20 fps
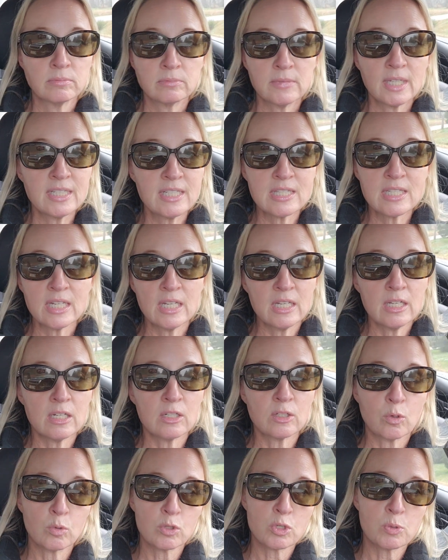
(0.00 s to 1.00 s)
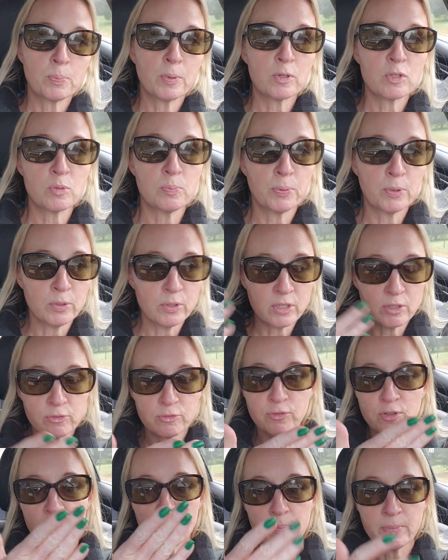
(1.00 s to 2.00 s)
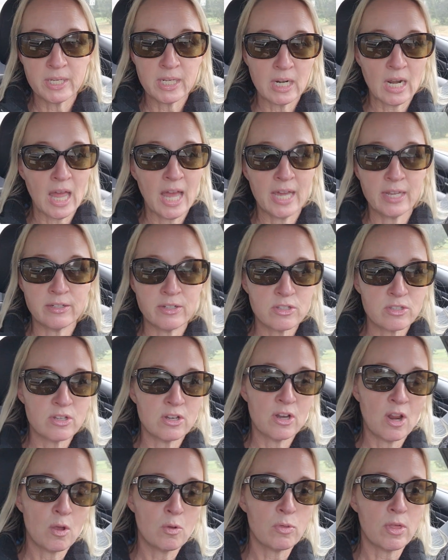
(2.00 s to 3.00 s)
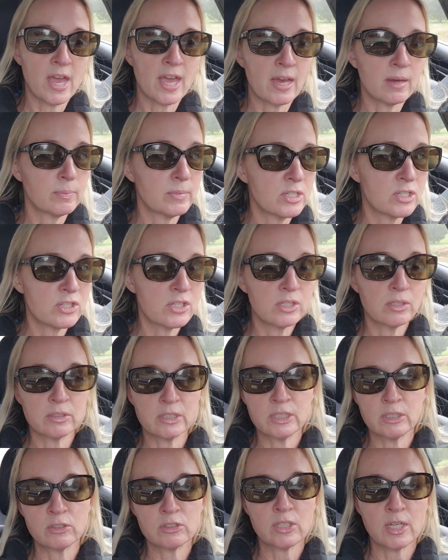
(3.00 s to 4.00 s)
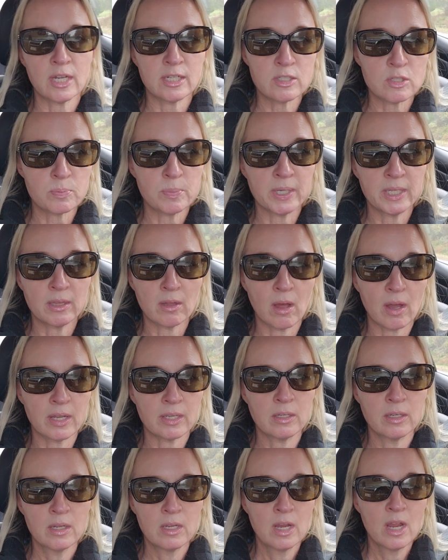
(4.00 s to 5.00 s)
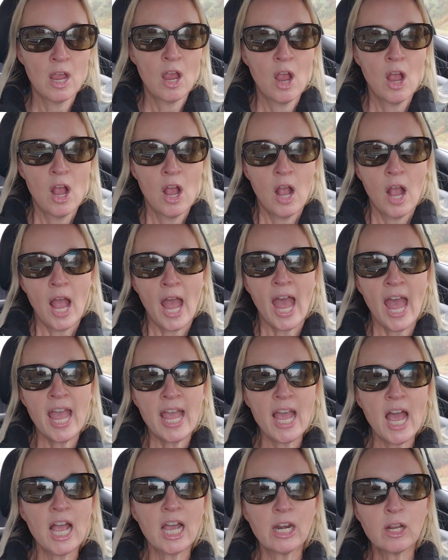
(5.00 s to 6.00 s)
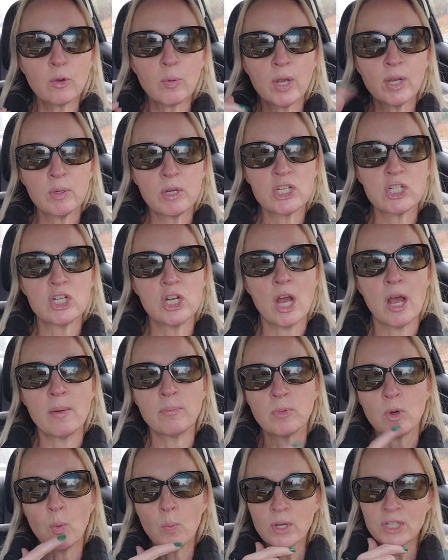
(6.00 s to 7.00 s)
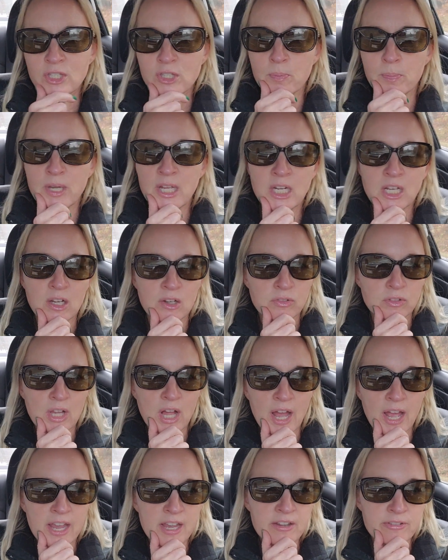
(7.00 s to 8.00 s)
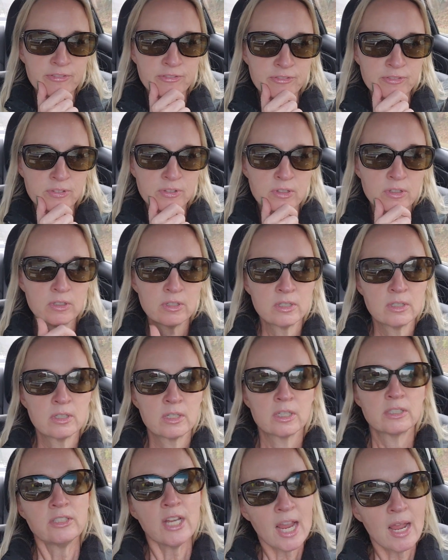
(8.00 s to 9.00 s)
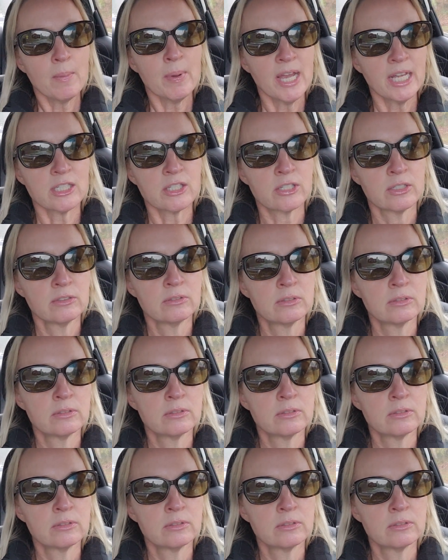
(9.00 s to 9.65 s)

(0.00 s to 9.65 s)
That is it. Of course, the person pulling in front of me in line doesn't know that. It still irritates me. Like, hey, I got a quick question. Um, what's the meaning of life? Damn it!